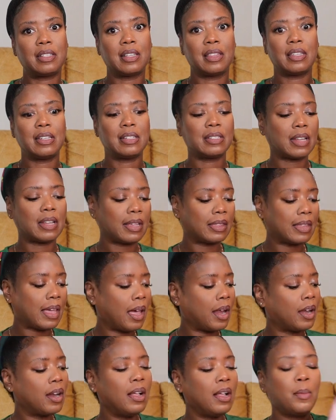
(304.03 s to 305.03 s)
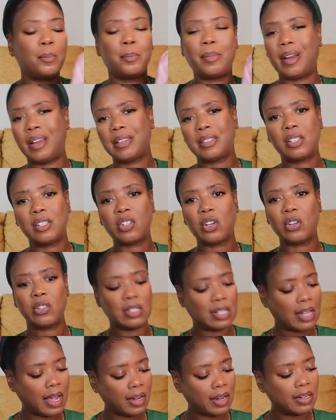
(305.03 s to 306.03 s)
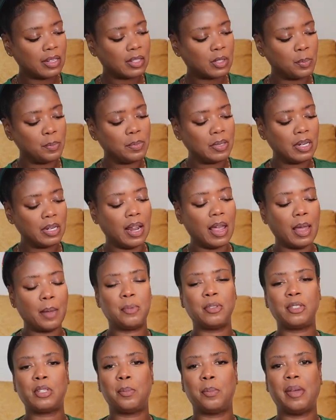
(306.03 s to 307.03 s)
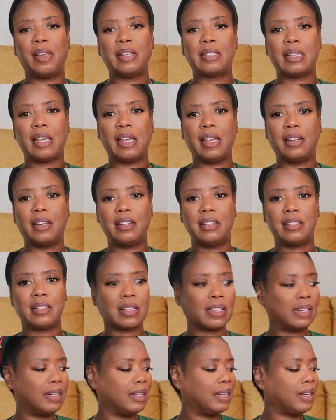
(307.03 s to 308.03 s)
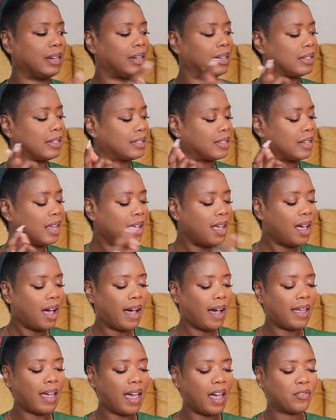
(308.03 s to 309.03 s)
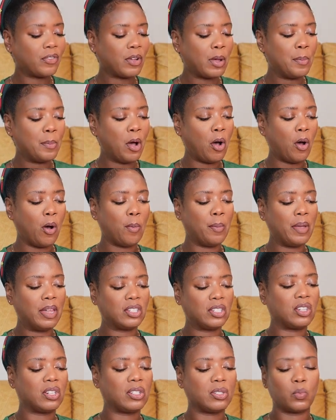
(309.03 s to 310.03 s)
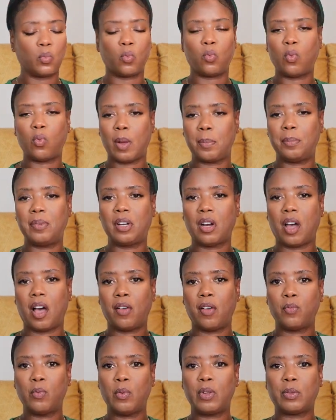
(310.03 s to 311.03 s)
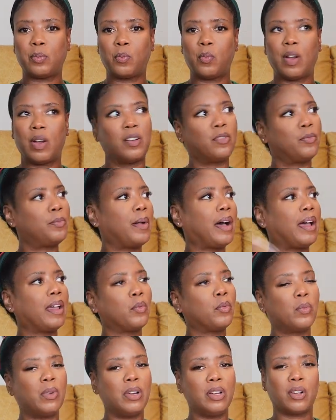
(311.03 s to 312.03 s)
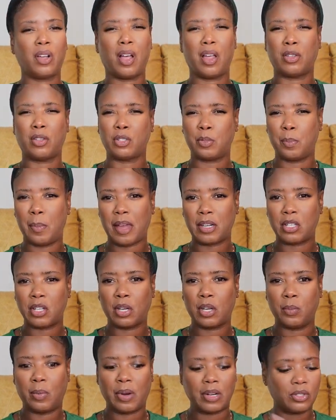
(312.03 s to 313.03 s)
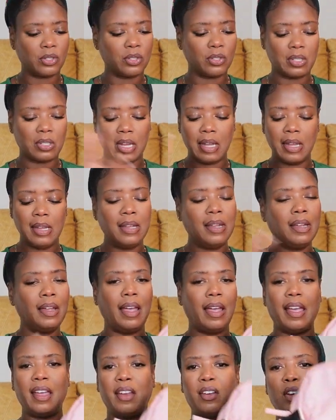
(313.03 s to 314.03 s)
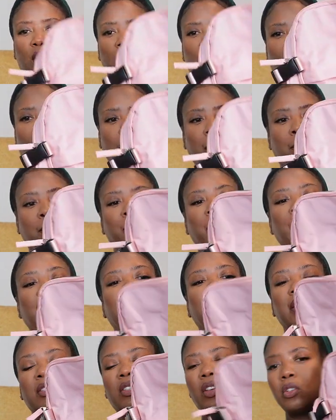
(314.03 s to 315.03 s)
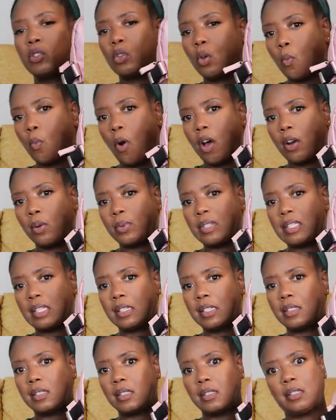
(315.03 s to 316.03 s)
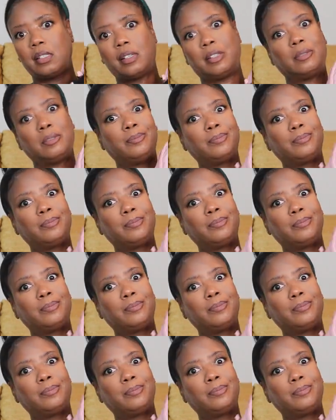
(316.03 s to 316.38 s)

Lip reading: and things like that. But as it turns out, it's been able to maintain its cleanliness. I have come home and just rubbed it off with one of my, what do you call those, magic erasers? And no problem. It's also water resistant. So